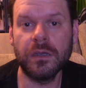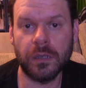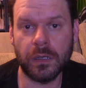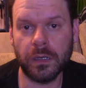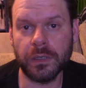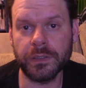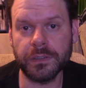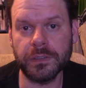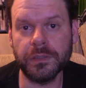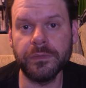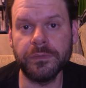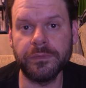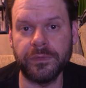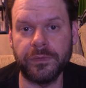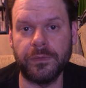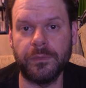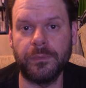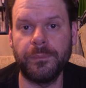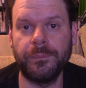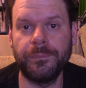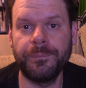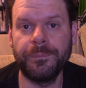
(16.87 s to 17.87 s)
on
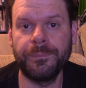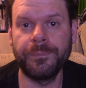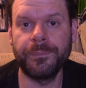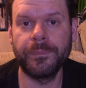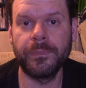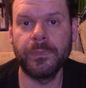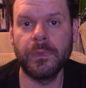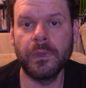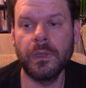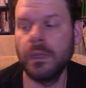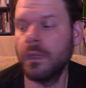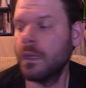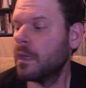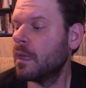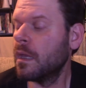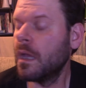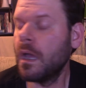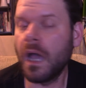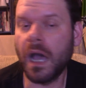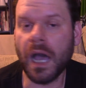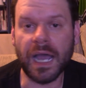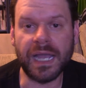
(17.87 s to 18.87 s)
YouTube.
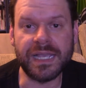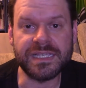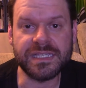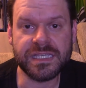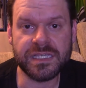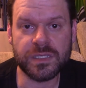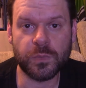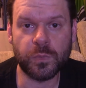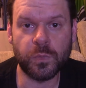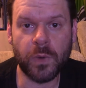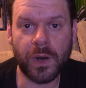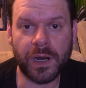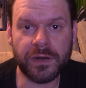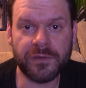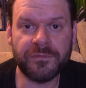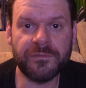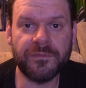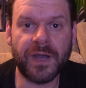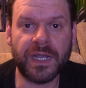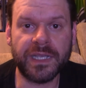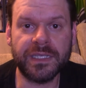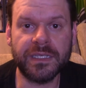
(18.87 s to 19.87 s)
I swear to
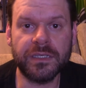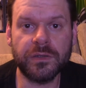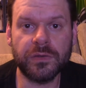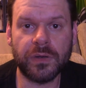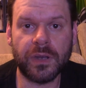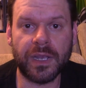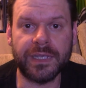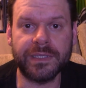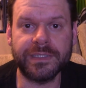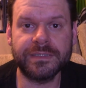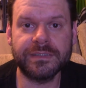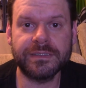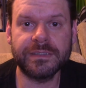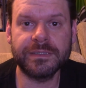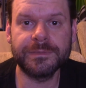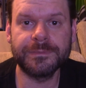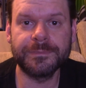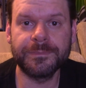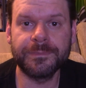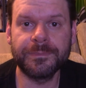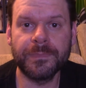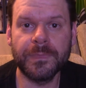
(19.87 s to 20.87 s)
fucking Christ.
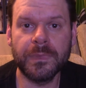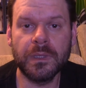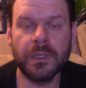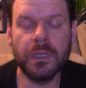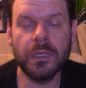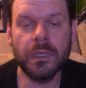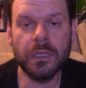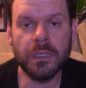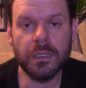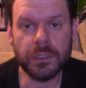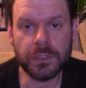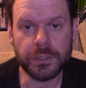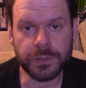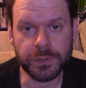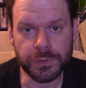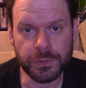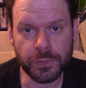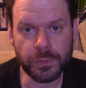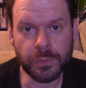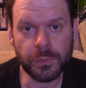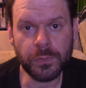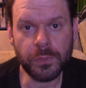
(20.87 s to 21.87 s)

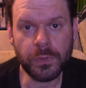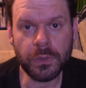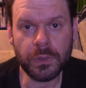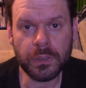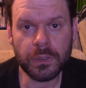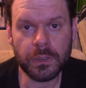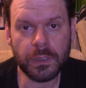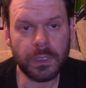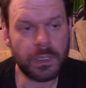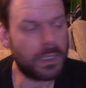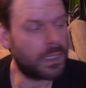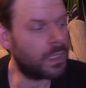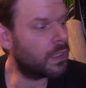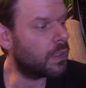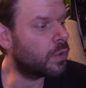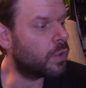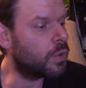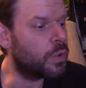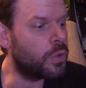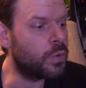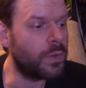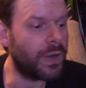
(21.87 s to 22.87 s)
You,
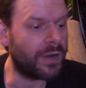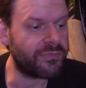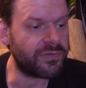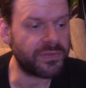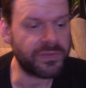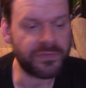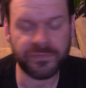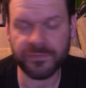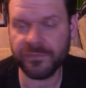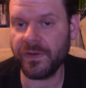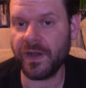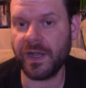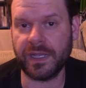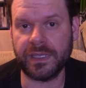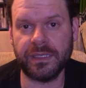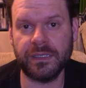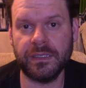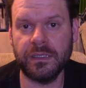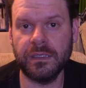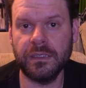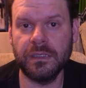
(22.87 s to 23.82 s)
whoever the fuck,